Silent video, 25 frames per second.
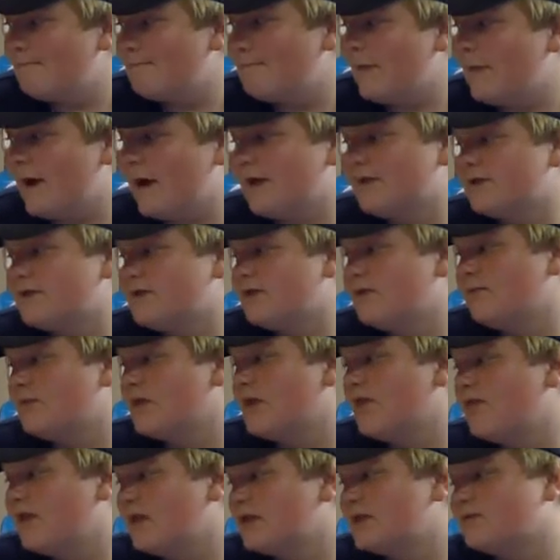but some of
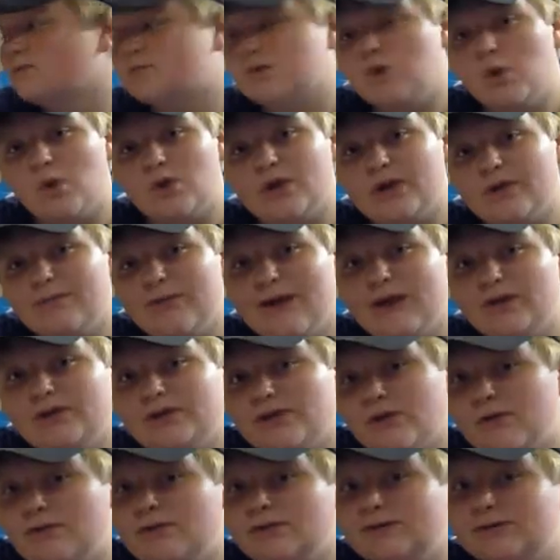the things I'm talking about
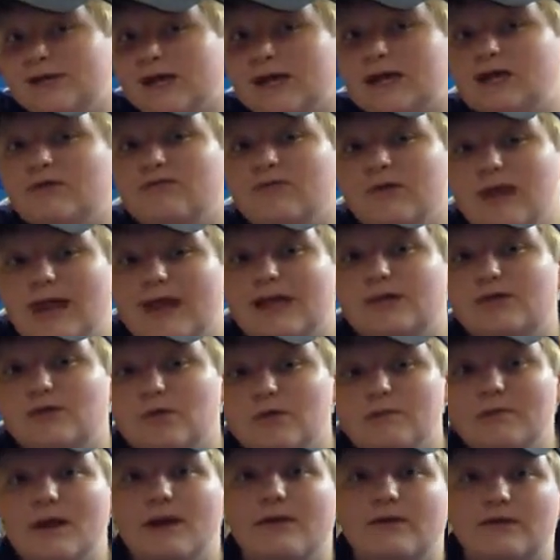don't exactly relate to
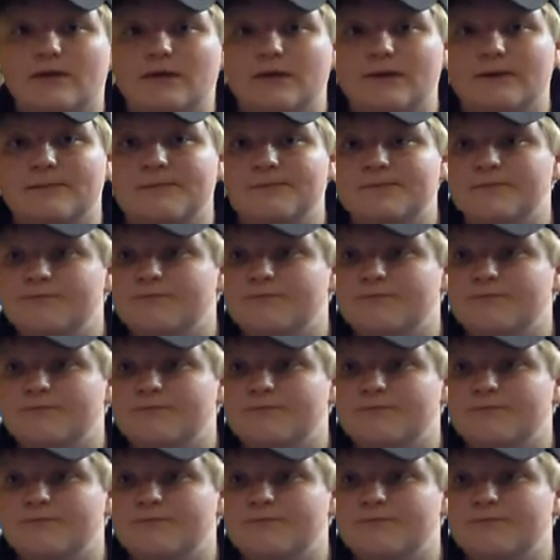America.